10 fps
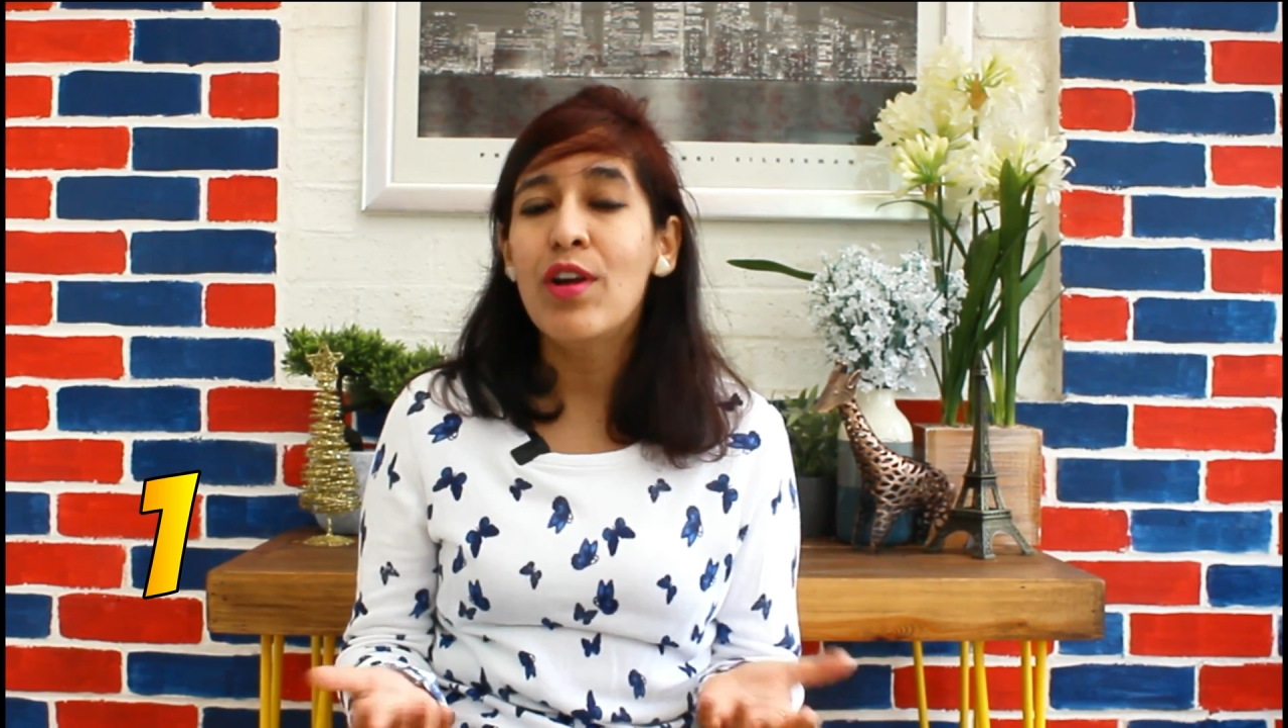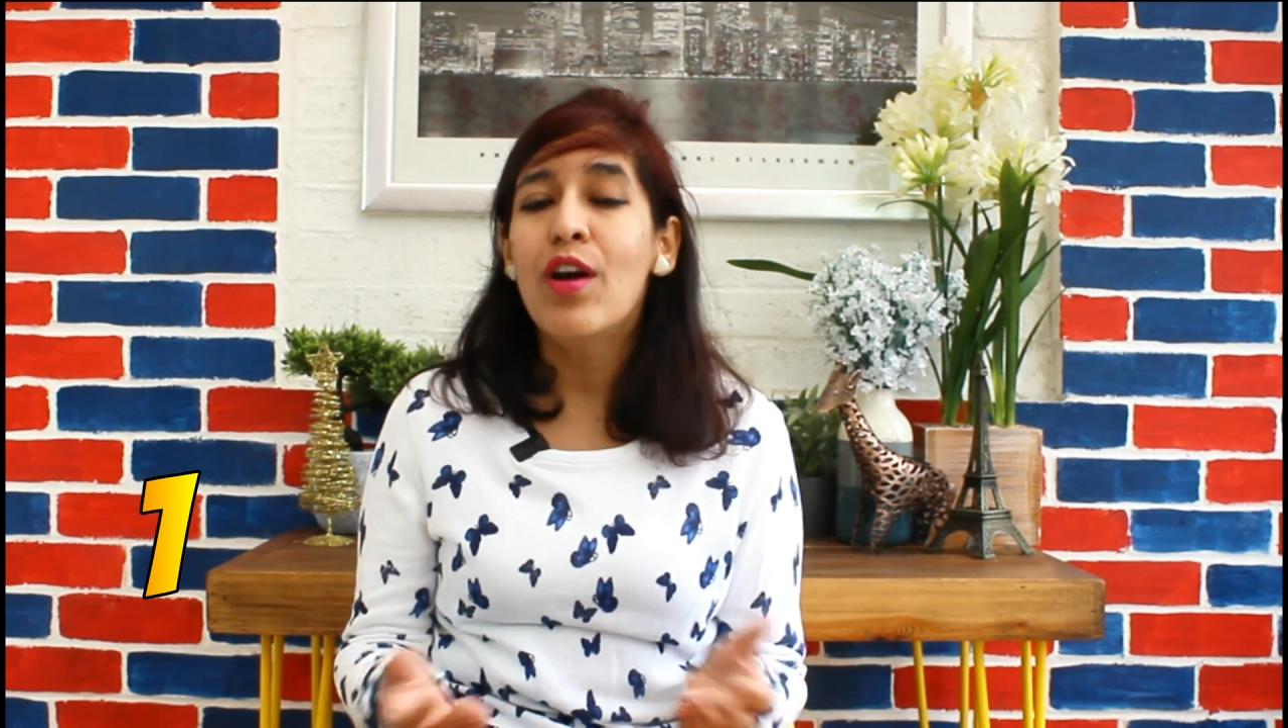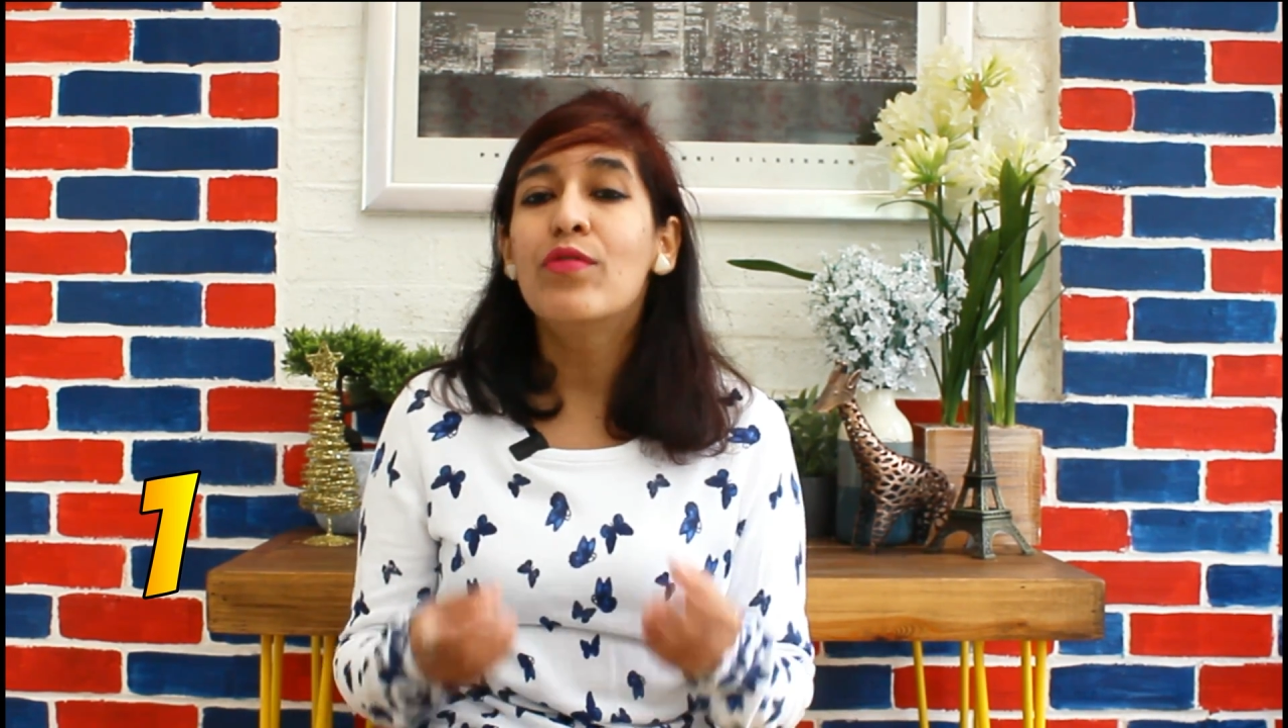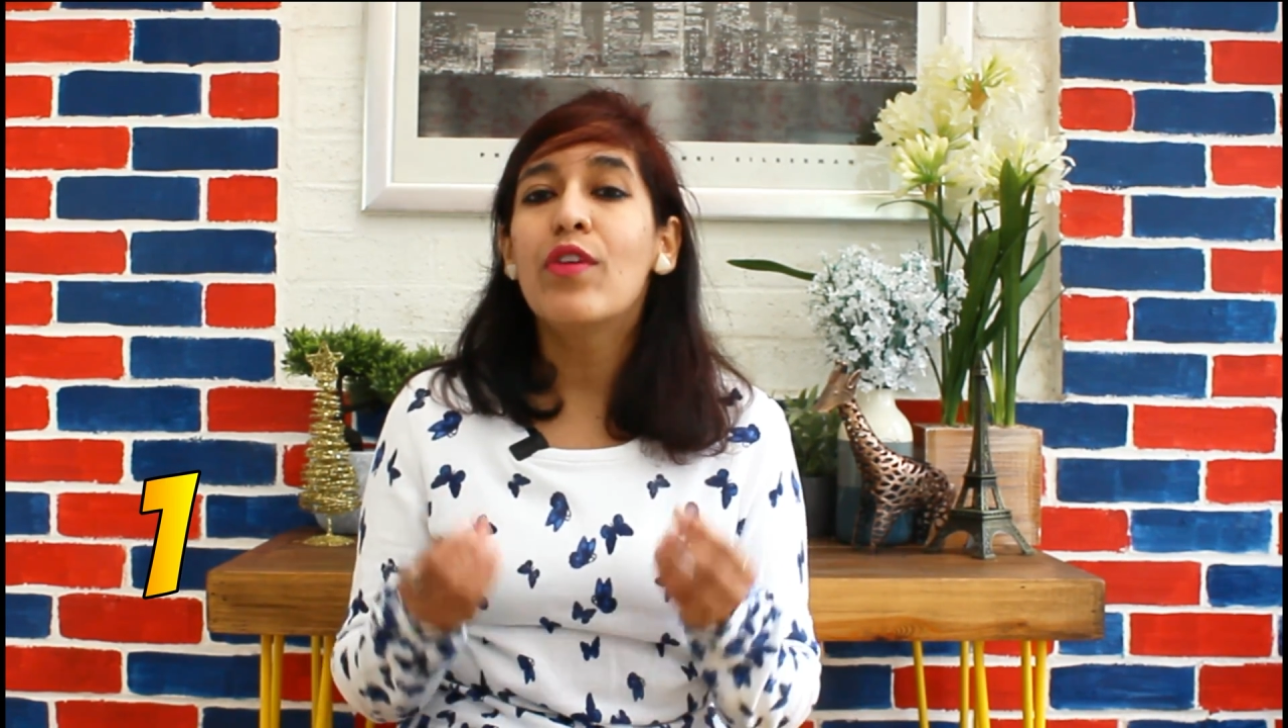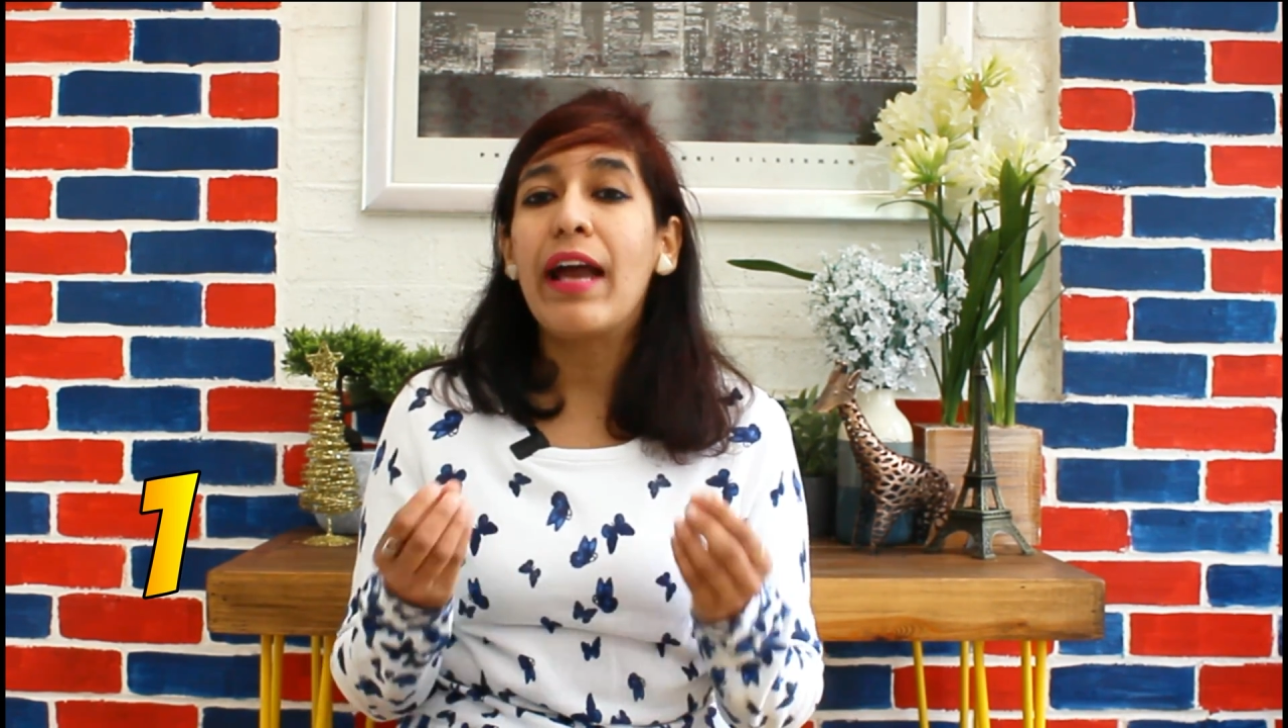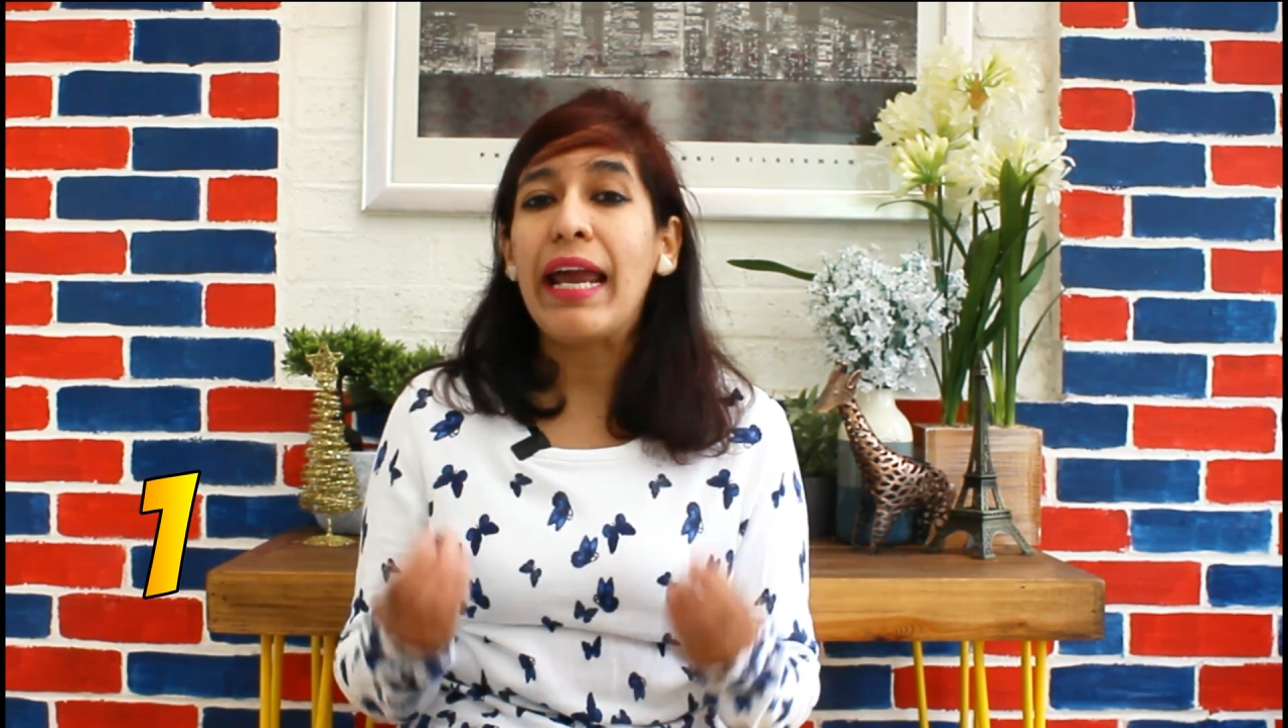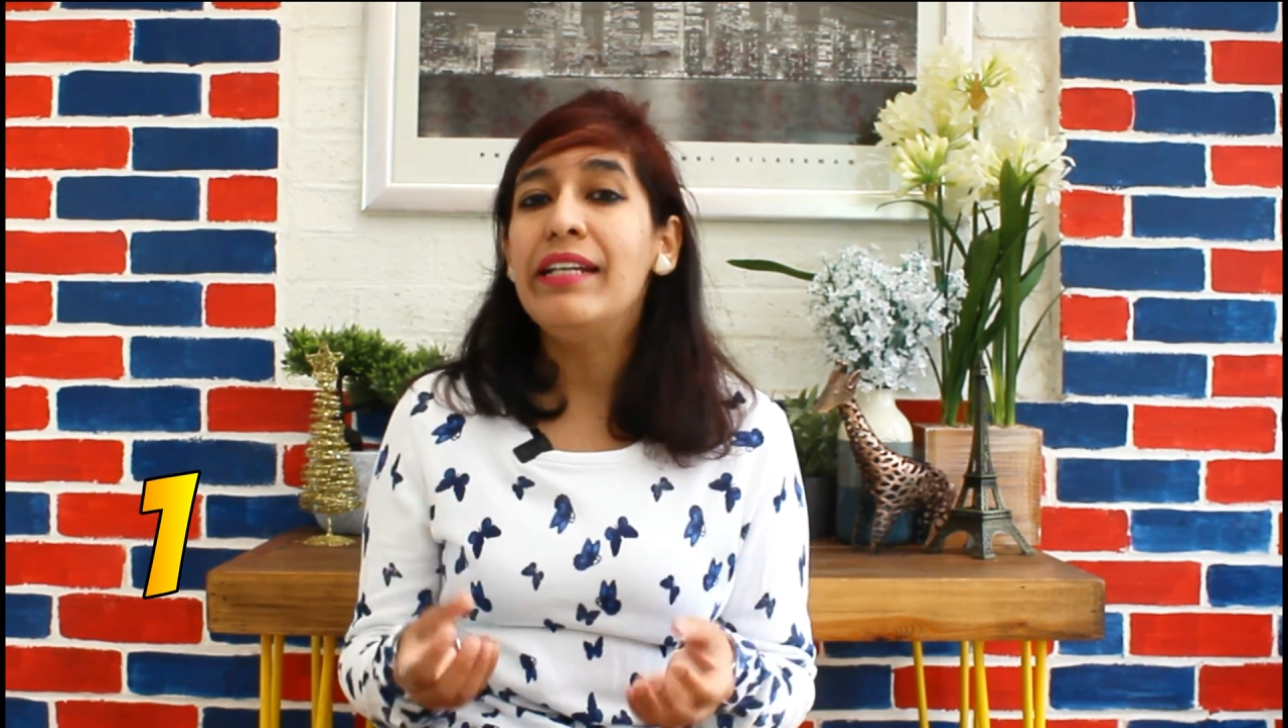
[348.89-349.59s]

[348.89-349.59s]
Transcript: for